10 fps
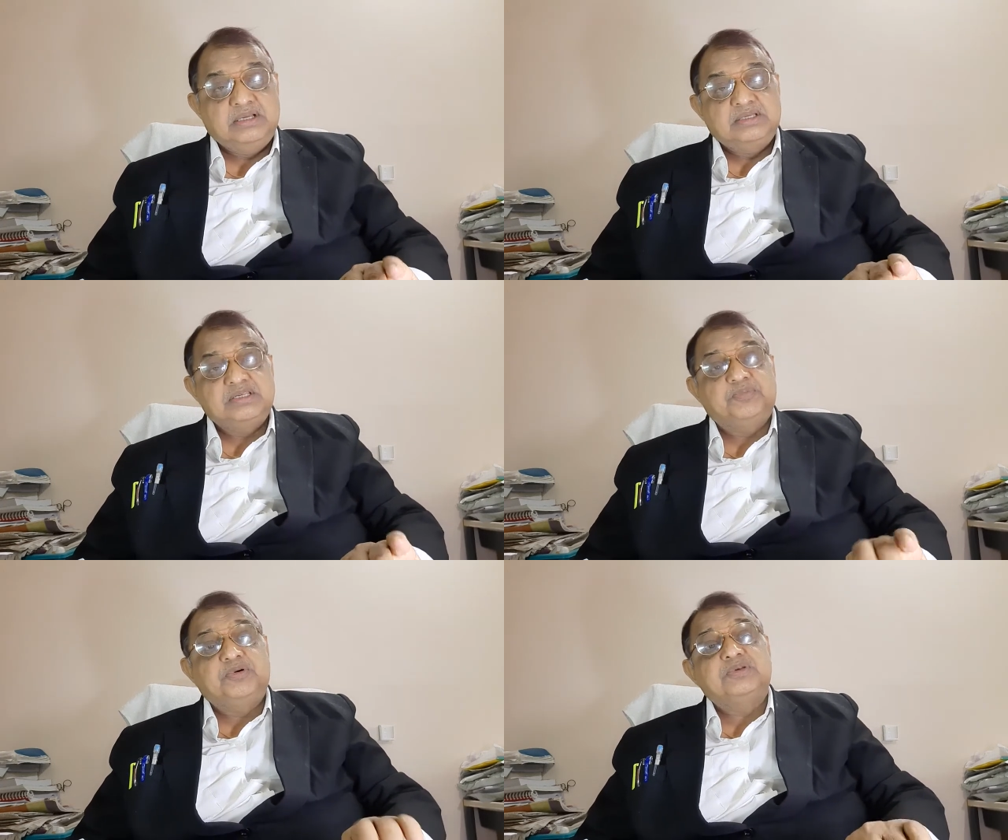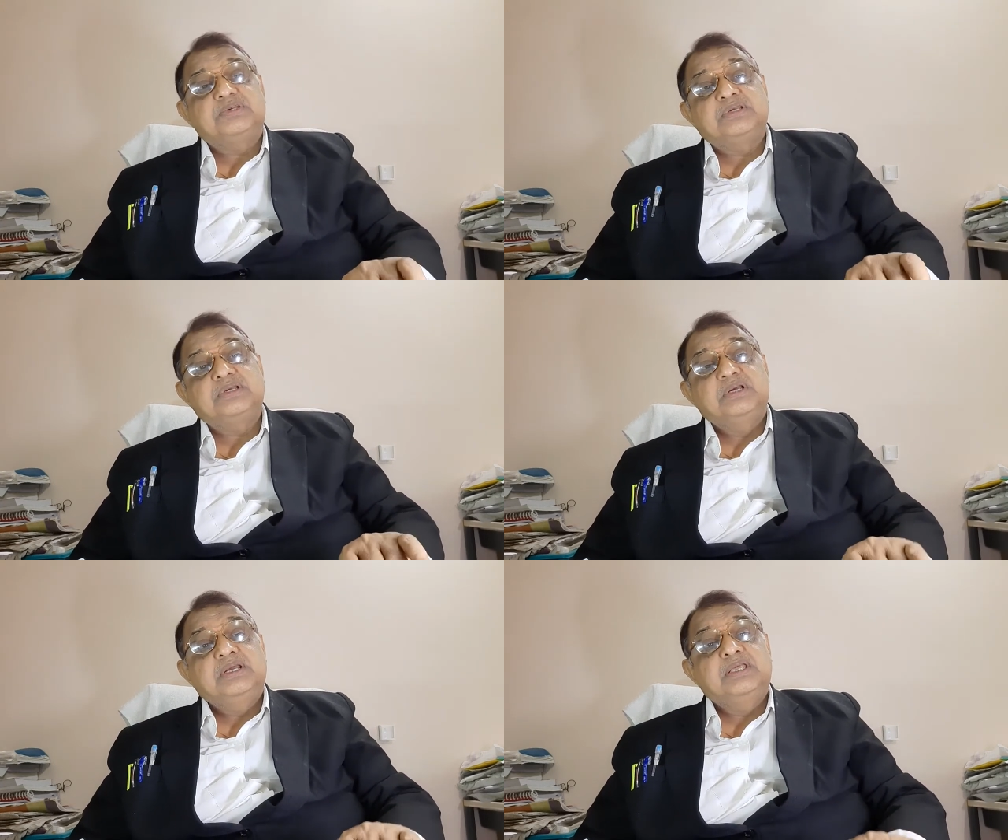suppose
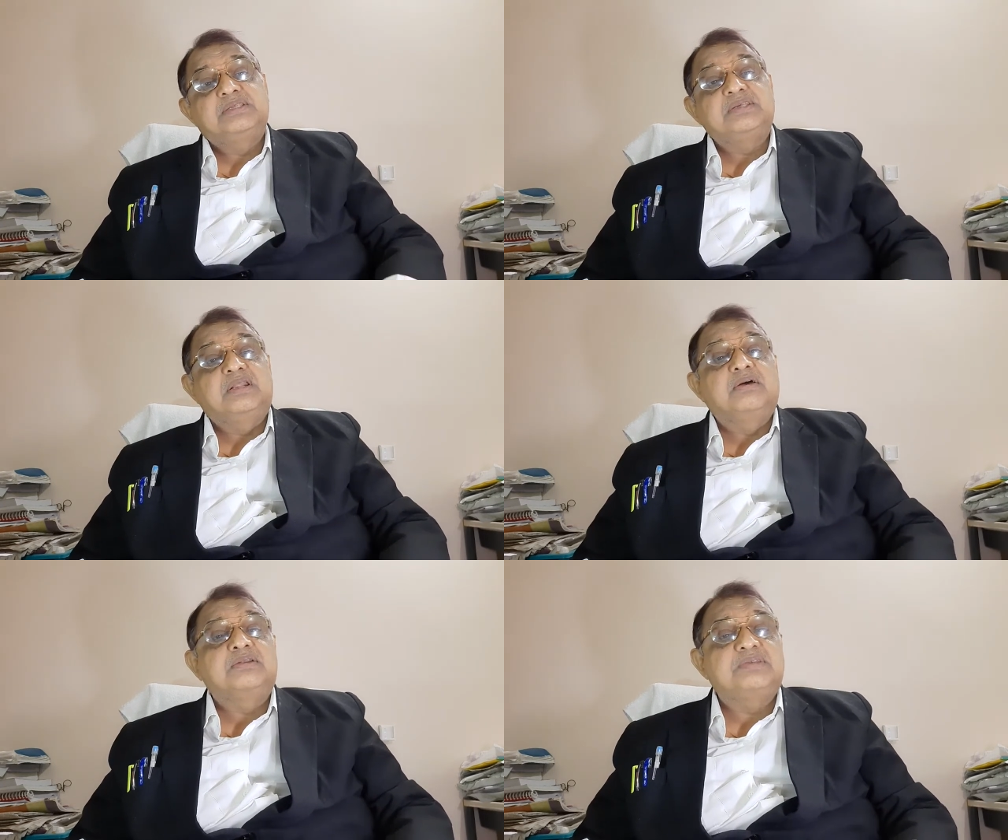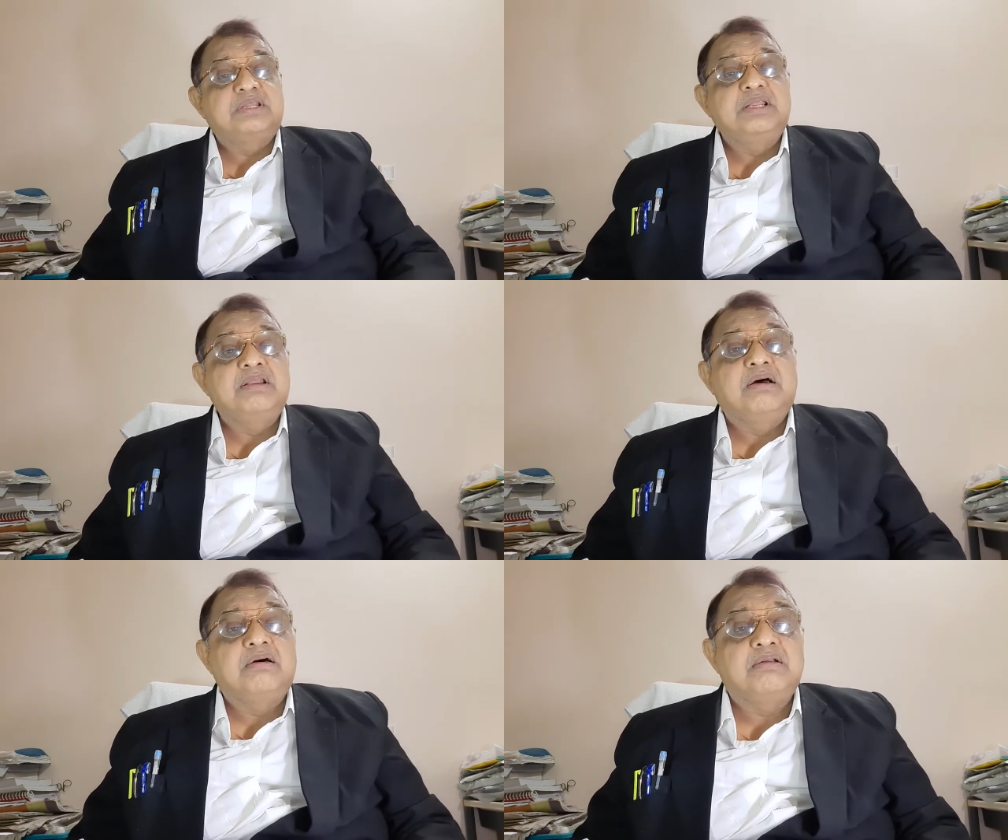his son or son-in-law